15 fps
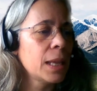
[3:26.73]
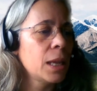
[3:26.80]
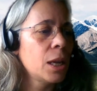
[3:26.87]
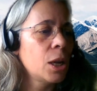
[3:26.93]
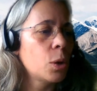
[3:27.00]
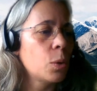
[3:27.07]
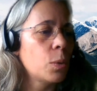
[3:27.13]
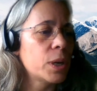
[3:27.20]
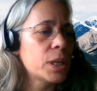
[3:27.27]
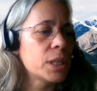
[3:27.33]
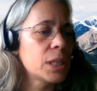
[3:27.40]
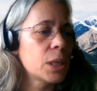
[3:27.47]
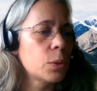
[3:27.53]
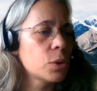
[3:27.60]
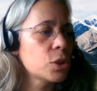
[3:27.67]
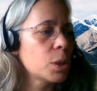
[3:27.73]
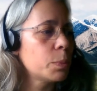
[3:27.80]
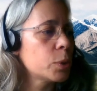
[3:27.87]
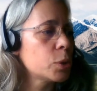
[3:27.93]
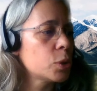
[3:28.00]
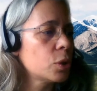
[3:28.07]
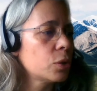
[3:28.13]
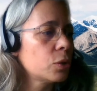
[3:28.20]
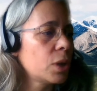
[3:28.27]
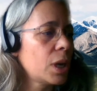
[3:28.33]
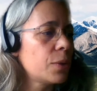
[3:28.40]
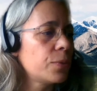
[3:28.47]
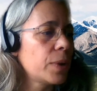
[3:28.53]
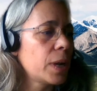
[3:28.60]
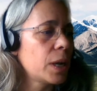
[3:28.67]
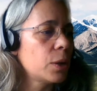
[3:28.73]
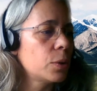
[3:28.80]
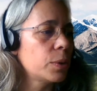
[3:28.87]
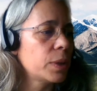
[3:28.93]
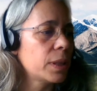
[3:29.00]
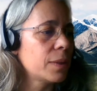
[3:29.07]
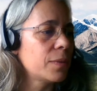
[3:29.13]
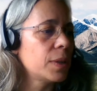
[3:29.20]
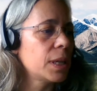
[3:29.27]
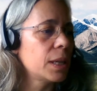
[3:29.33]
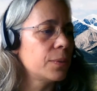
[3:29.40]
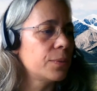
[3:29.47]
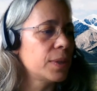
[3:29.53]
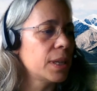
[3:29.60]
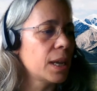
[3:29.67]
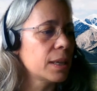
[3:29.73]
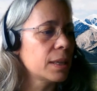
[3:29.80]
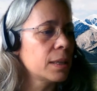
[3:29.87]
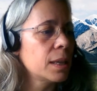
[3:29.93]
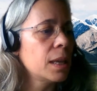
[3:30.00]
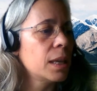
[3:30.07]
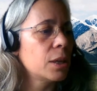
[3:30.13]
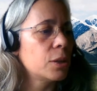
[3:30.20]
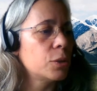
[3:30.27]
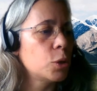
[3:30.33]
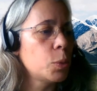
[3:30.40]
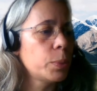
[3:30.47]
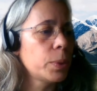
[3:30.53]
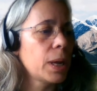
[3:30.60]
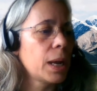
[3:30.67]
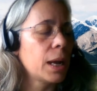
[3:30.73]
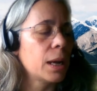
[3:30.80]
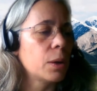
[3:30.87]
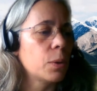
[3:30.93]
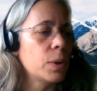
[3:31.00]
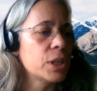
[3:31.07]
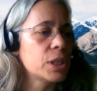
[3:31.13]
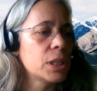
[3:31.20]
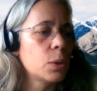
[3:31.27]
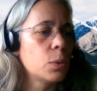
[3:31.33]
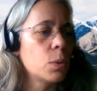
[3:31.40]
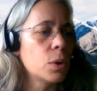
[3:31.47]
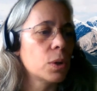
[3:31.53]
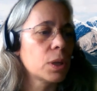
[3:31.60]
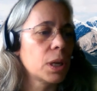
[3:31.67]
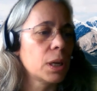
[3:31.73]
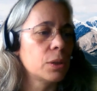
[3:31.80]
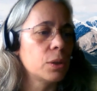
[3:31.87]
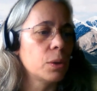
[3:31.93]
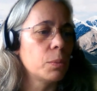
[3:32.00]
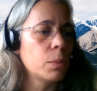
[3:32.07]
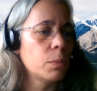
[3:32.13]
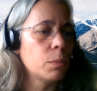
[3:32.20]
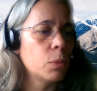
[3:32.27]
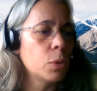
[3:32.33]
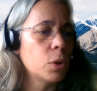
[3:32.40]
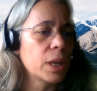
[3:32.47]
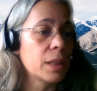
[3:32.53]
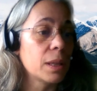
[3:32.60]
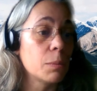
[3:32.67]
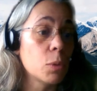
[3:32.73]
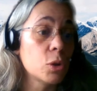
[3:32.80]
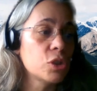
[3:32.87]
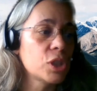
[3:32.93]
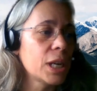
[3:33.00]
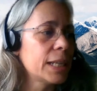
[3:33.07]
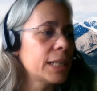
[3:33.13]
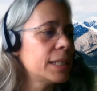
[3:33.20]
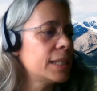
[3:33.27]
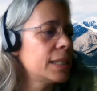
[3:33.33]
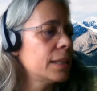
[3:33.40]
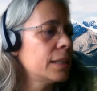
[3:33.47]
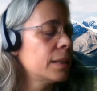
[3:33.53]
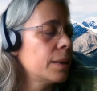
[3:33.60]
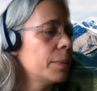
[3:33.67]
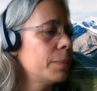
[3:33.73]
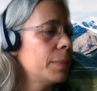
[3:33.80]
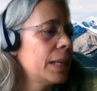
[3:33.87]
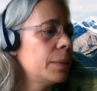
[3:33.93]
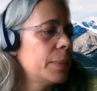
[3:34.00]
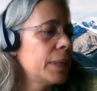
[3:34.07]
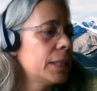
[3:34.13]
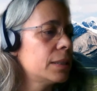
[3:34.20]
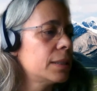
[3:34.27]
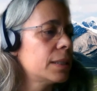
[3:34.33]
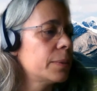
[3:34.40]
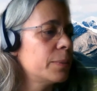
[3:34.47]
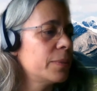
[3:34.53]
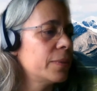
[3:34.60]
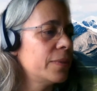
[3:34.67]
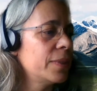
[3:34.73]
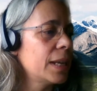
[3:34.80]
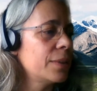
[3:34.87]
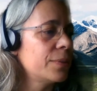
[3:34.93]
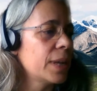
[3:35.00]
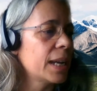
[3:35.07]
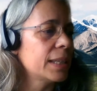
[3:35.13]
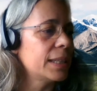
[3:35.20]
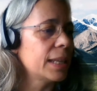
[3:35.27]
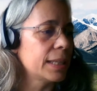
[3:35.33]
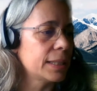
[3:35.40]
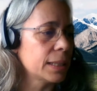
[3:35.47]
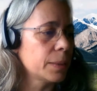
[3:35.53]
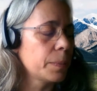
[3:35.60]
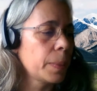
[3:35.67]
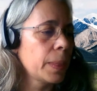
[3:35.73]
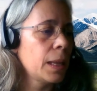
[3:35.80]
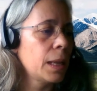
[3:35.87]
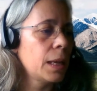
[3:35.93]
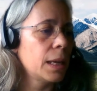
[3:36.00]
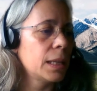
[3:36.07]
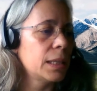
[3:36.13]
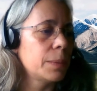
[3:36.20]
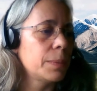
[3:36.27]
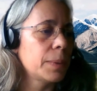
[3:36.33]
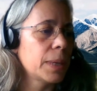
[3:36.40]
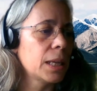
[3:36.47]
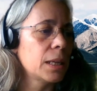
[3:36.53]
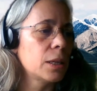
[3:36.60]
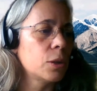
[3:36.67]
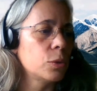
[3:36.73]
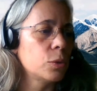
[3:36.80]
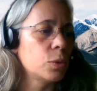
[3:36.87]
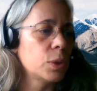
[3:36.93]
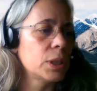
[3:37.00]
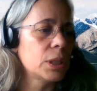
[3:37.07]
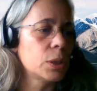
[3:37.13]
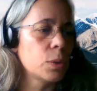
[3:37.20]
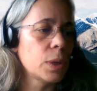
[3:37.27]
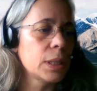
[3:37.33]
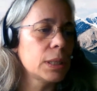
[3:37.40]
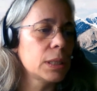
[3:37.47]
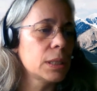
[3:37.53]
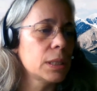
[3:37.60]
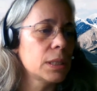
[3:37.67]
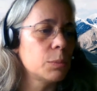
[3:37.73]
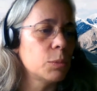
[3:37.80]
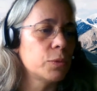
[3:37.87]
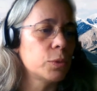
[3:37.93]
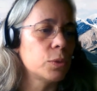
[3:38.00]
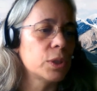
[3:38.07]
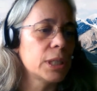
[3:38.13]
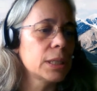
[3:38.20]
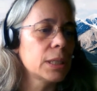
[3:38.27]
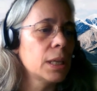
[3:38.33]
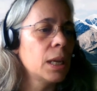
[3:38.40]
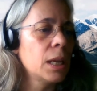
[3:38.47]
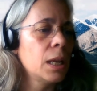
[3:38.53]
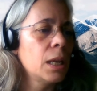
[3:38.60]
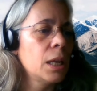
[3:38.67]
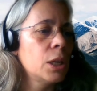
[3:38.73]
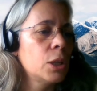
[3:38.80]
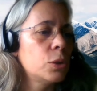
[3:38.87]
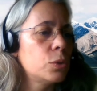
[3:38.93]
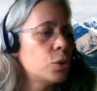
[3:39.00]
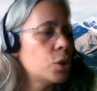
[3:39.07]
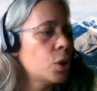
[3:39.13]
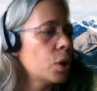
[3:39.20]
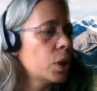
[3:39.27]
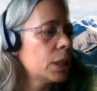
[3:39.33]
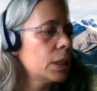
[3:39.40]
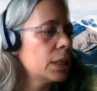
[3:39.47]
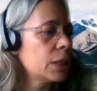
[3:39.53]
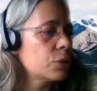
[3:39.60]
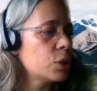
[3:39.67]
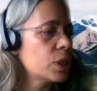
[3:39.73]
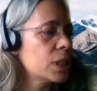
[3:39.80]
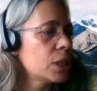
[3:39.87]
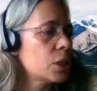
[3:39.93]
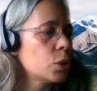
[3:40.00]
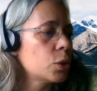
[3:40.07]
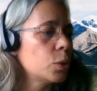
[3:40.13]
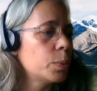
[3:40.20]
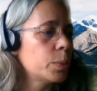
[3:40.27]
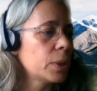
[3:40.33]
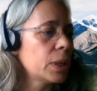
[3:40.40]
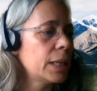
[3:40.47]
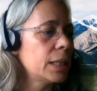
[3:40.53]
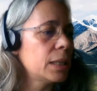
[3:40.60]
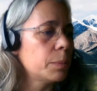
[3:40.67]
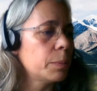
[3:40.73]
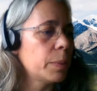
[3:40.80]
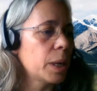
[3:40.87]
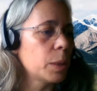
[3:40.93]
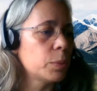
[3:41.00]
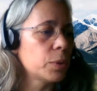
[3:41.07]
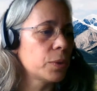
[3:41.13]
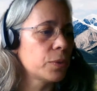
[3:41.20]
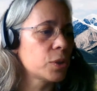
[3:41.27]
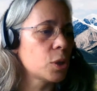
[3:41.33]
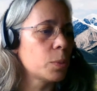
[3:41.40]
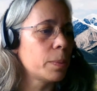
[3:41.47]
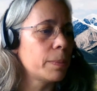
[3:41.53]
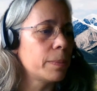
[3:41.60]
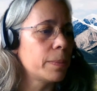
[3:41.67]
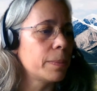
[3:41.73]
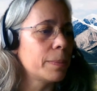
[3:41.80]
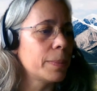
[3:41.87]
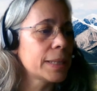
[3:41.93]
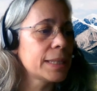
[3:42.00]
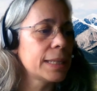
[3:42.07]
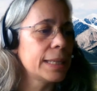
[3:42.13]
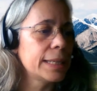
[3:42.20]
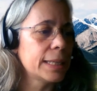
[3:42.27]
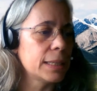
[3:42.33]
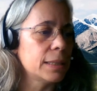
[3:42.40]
where she was a postdoctoral fellow with the VLVA group and where she worked on the more challenging millimeter VLVI data. At the beginning of 2020, she moved to Crete to join the research group led by Professor Vasiliki